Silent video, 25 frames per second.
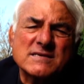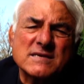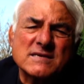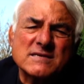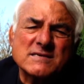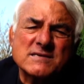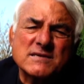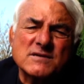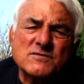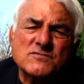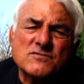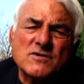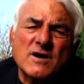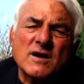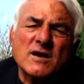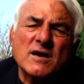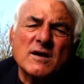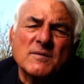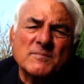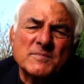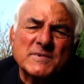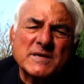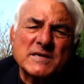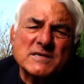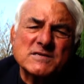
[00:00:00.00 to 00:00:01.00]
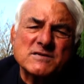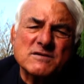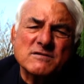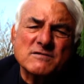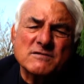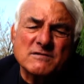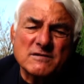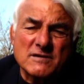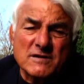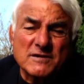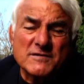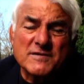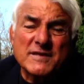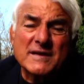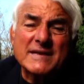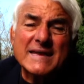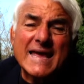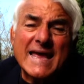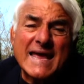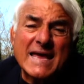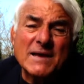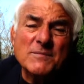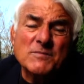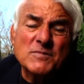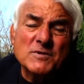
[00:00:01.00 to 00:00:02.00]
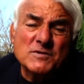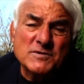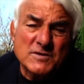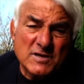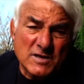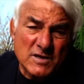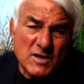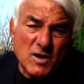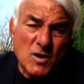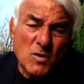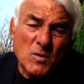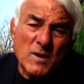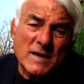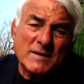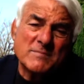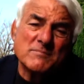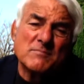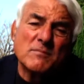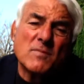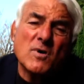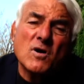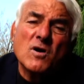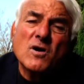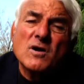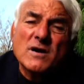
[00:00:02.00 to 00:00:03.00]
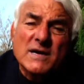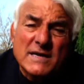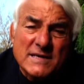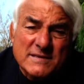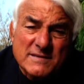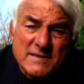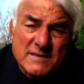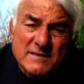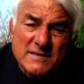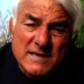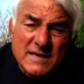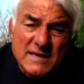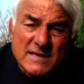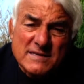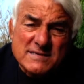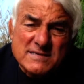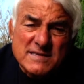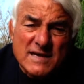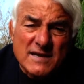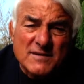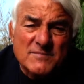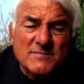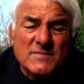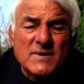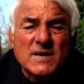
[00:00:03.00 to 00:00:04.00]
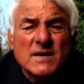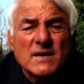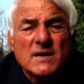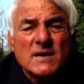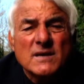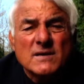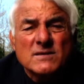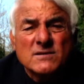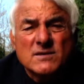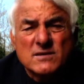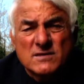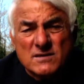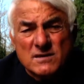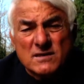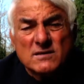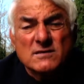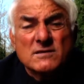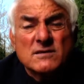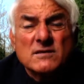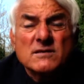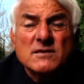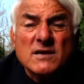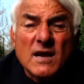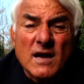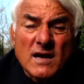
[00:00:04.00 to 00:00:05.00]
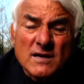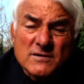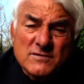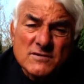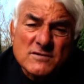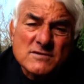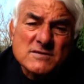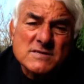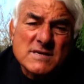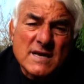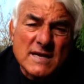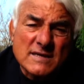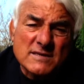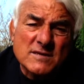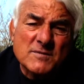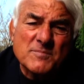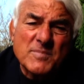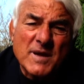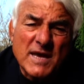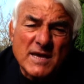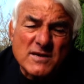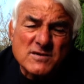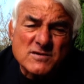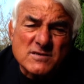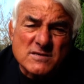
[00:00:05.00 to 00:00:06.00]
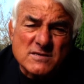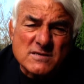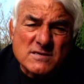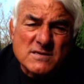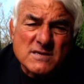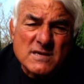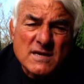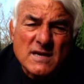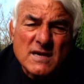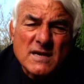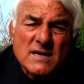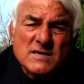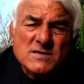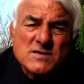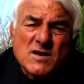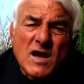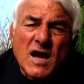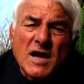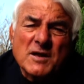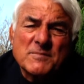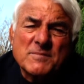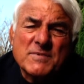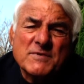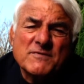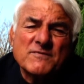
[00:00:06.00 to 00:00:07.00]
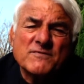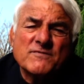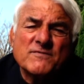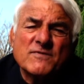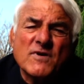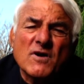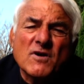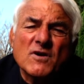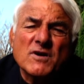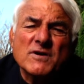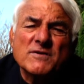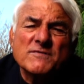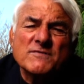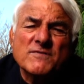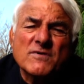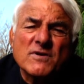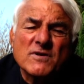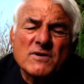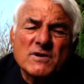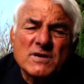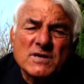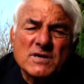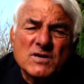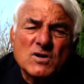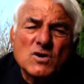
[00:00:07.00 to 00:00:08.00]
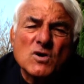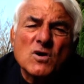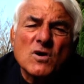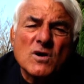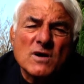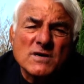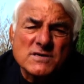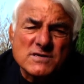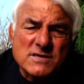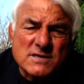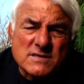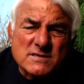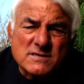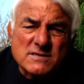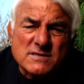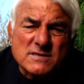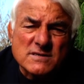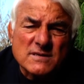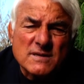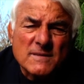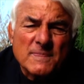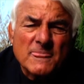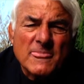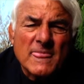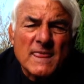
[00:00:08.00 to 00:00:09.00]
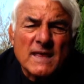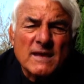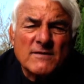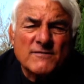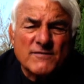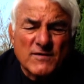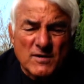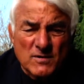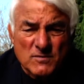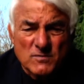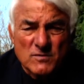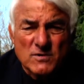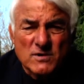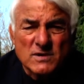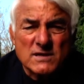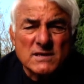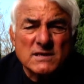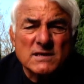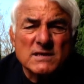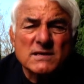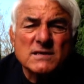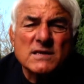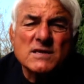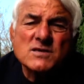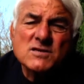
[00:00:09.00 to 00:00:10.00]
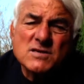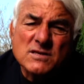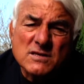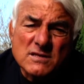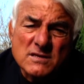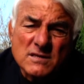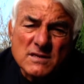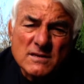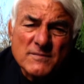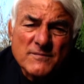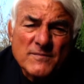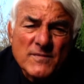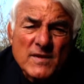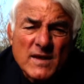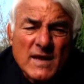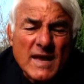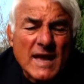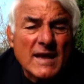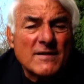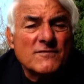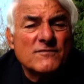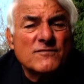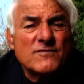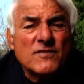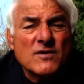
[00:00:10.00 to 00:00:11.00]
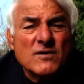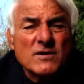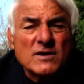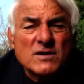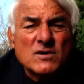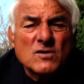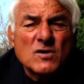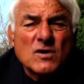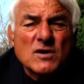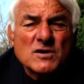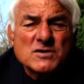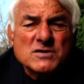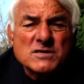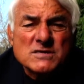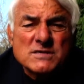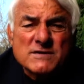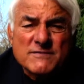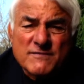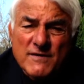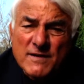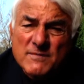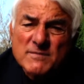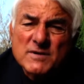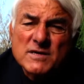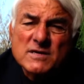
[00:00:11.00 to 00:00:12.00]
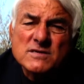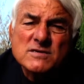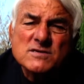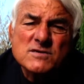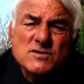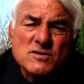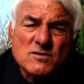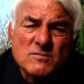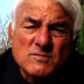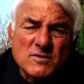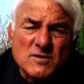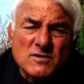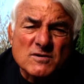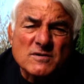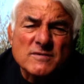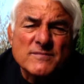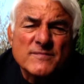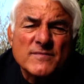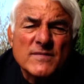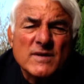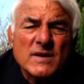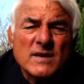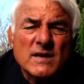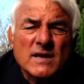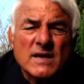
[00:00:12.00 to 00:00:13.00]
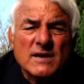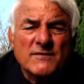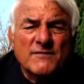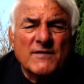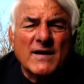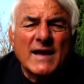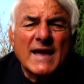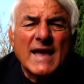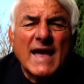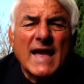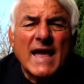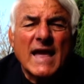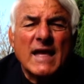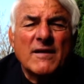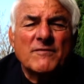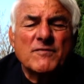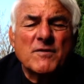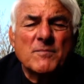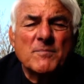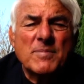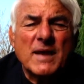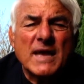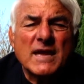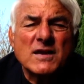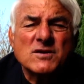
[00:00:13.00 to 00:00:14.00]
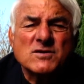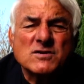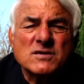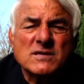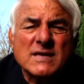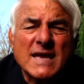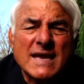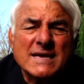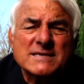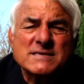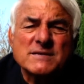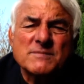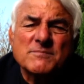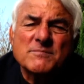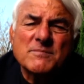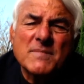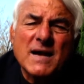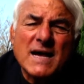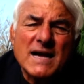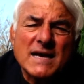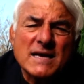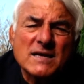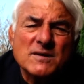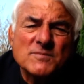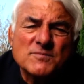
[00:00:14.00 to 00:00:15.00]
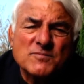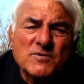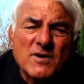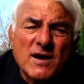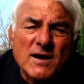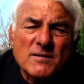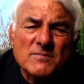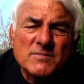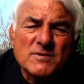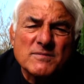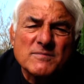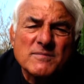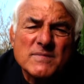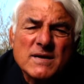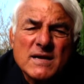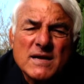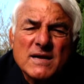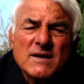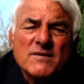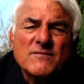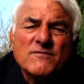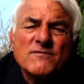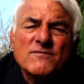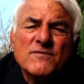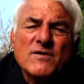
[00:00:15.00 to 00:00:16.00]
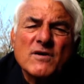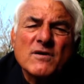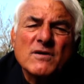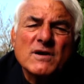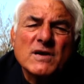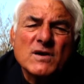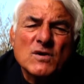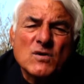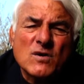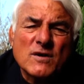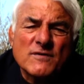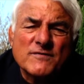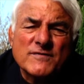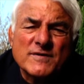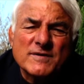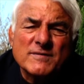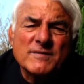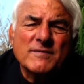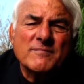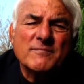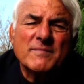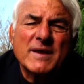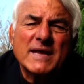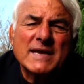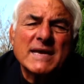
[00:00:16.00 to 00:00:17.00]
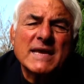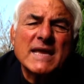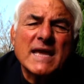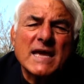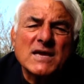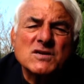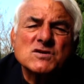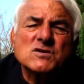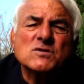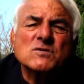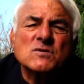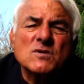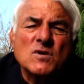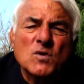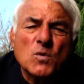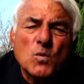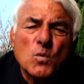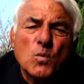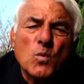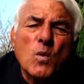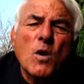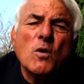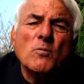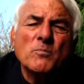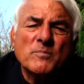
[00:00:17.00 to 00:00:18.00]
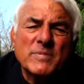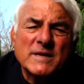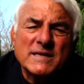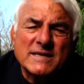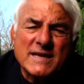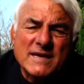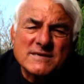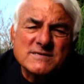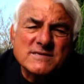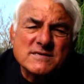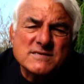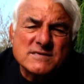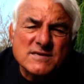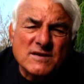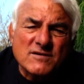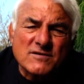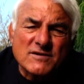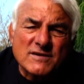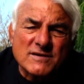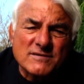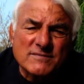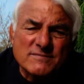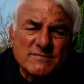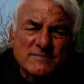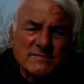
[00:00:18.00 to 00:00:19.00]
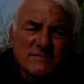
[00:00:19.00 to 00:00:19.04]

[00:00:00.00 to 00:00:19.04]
since the drug companies are then able to go and market the DSM to doctors and to patients. So I'd be very, very cautious if I were a clinician, and very cautious if I'm a consumer. If a patient has a mild problem, very often medication won't be necessary.